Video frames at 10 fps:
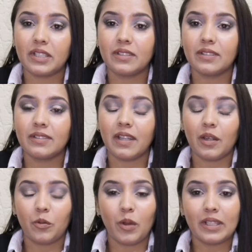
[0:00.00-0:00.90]
brushes
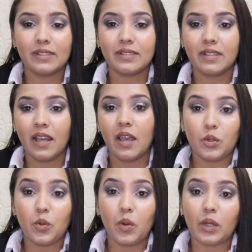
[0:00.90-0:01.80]
at once.
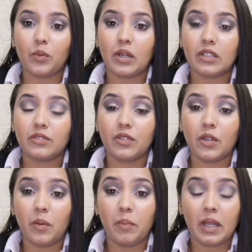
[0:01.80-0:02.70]
Do what works for
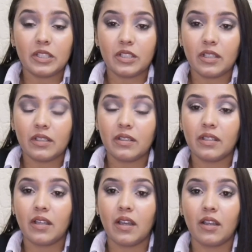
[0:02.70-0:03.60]
your budget.